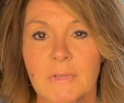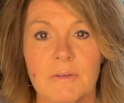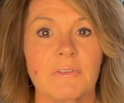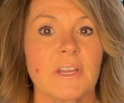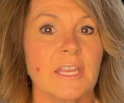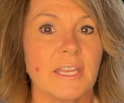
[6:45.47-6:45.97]

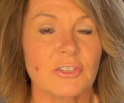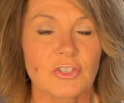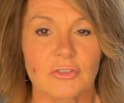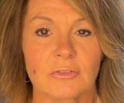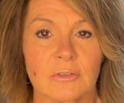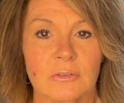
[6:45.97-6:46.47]

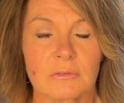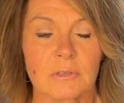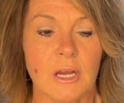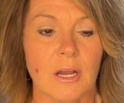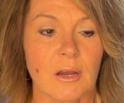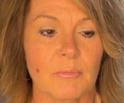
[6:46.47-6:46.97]
financial
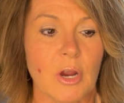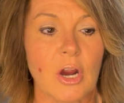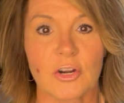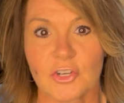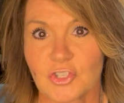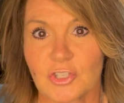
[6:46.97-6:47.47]

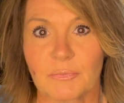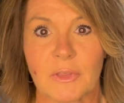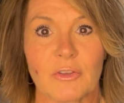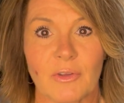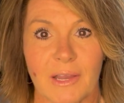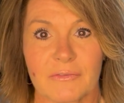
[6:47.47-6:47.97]
hardship
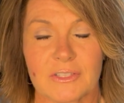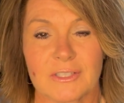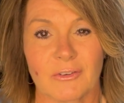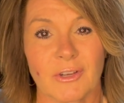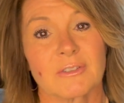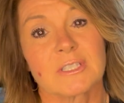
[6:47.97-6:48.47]
that you have to
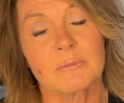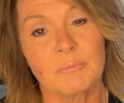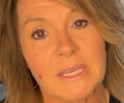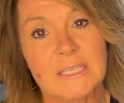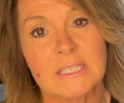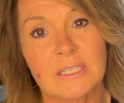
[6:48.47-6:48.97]
sell your house.
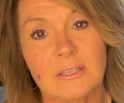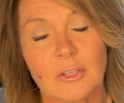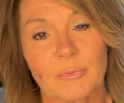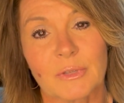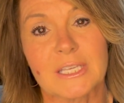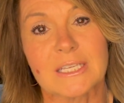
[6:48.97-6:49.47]
Makes it a
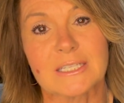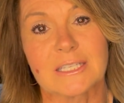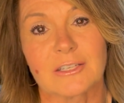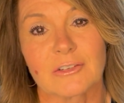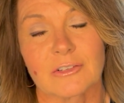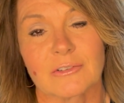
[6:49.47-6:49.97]
little bit
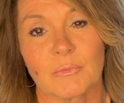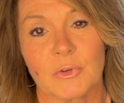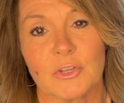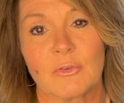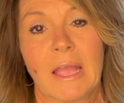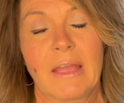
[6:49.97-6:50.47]
easier when
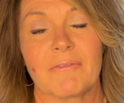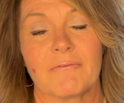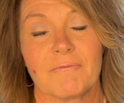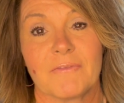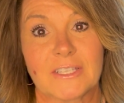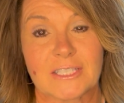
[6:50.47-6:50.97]
you
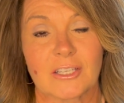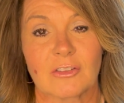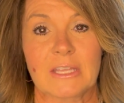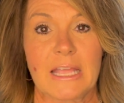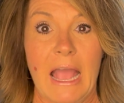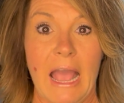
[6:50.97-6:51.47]

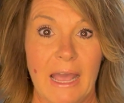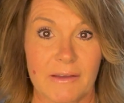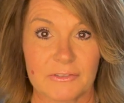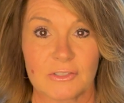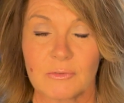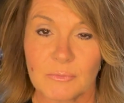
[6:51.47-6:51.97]
physically
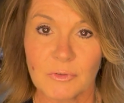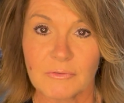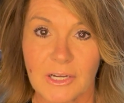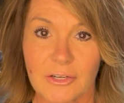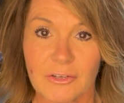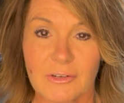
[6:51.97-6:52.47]
have to move
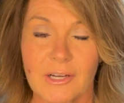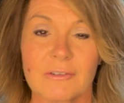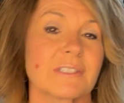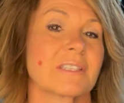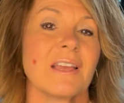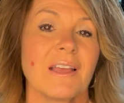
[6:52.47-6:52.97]
out of your
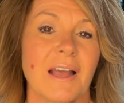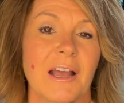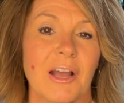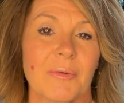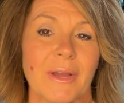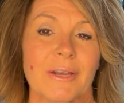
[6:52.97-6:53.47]
house.
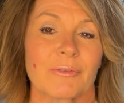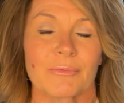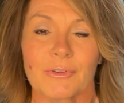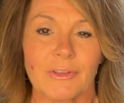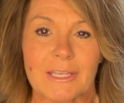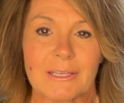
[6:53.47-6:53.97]
I don't
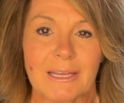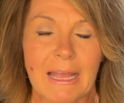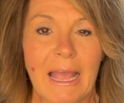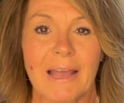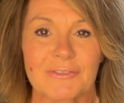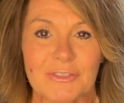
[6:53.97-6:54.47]
really
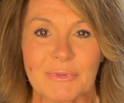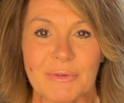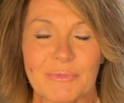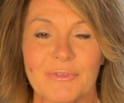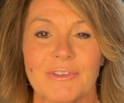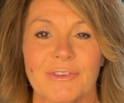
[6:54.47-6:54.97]
have to be
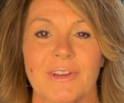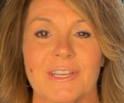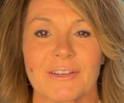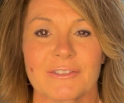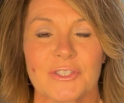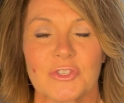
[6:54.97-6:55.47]
moving right
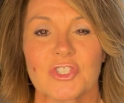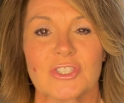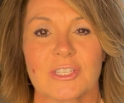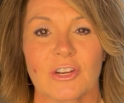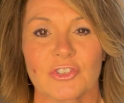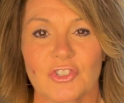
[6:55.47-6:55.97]
now, so it's
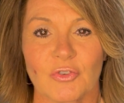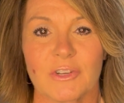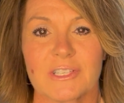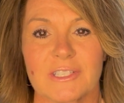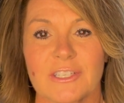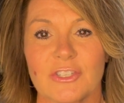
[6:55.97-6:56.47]
just our
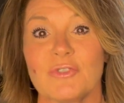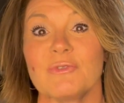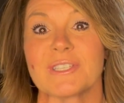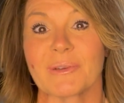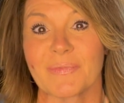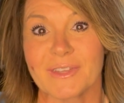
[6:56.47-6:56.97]
choice to do
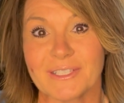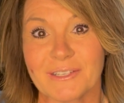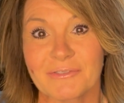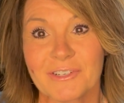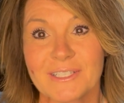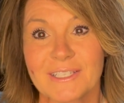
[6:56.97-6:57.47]
something
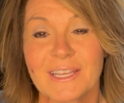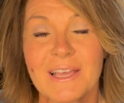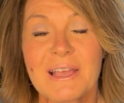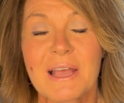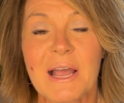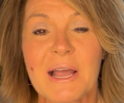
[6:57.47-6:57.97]
different.
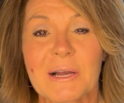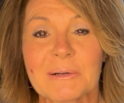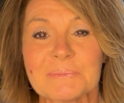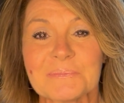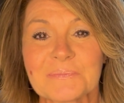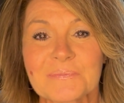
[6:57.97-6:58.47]

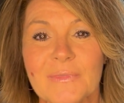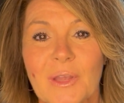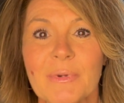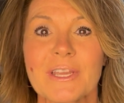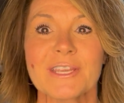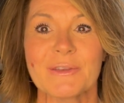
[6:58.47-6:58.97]

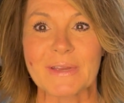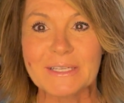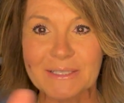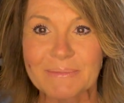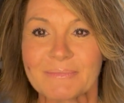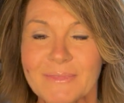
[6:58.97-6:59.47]
But
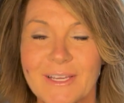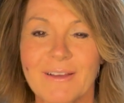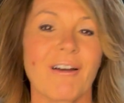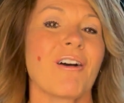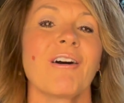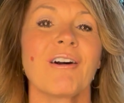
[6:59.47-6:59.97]
anyways,
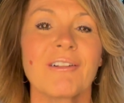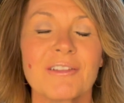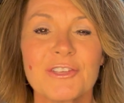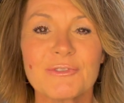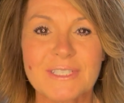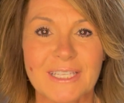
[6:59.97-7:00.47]
all
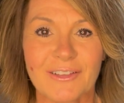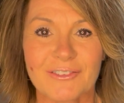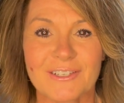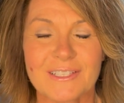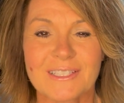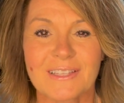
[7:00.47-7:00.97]
you
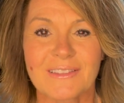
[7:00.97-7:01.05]
sellers,